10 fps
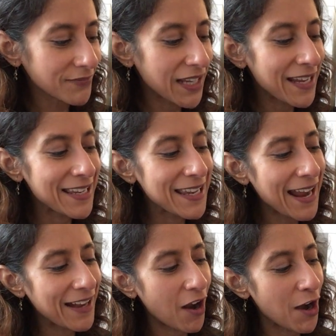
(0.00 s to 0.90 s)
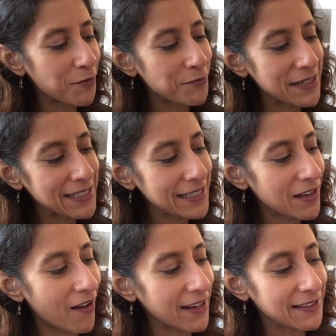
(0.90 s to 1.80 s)
again, I really
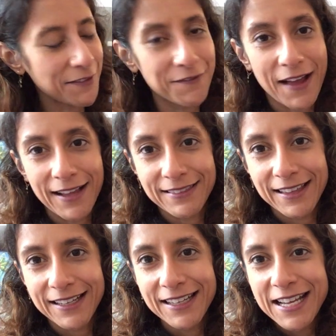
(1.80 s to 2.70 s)
like the fact that